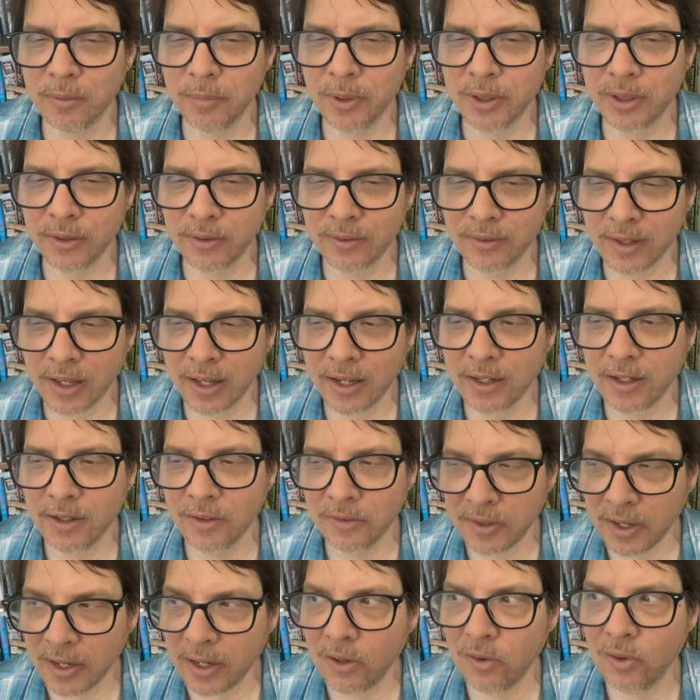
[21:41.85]
because that
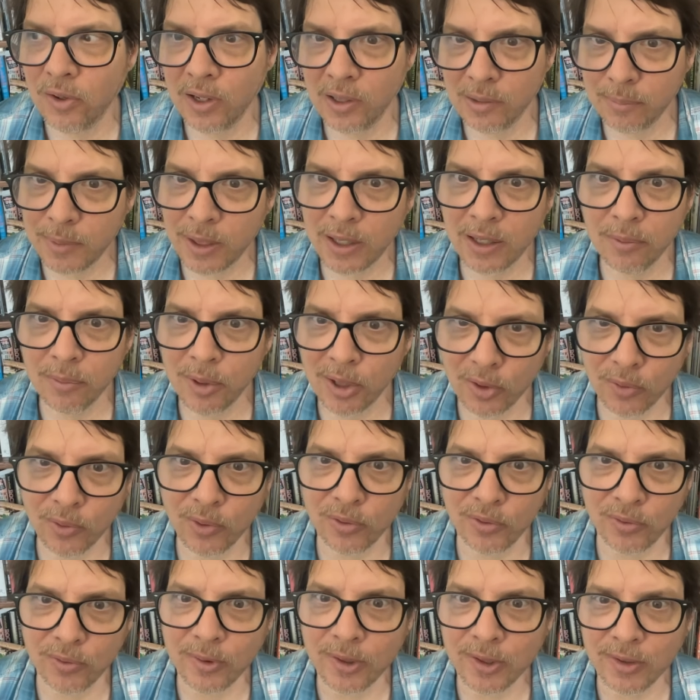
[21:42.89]
is how I buy my
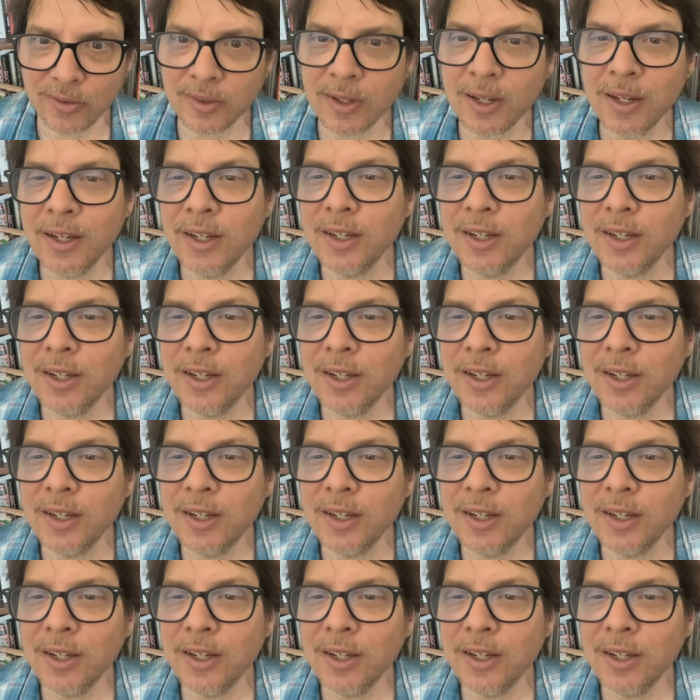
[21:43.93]
groceries.